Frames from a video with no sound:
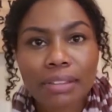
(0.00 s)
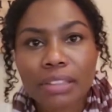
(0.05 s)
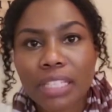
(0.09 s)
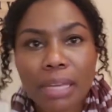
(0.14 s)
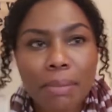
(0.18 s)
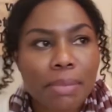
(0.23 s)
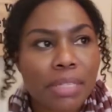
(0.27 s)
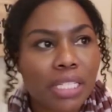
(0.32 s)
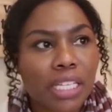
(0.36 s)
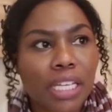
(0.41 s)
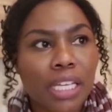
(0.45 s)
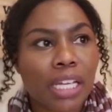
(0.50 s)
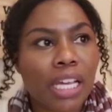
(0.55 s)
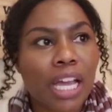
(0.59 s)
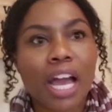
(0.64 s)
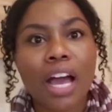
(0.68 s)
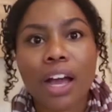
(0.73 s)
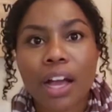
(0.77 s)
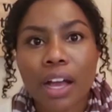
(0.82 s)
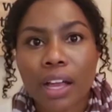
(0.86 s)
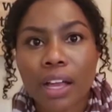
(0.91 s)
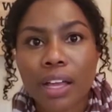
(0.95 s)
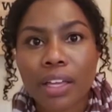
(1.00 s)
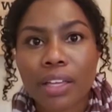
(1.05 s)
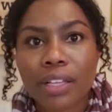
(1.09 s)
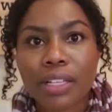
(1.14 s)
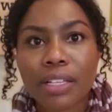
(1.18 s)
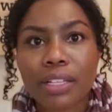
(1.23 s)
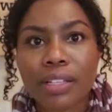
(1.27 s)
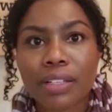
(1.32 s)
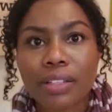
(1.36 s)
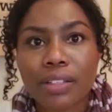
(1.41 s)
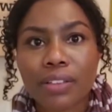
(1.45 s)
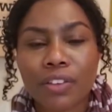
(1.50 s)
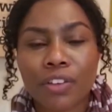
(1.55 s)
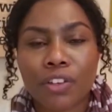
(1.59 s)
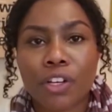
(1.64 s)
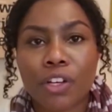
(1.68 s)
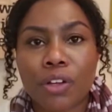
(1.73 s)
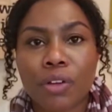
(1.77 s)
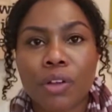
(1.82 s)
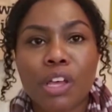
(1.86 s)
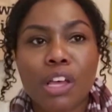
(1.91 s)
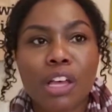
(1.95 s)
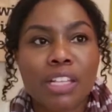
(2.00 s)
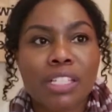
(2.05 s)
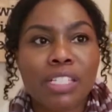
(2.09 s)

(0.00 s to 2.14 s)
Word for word: limiting God, you know?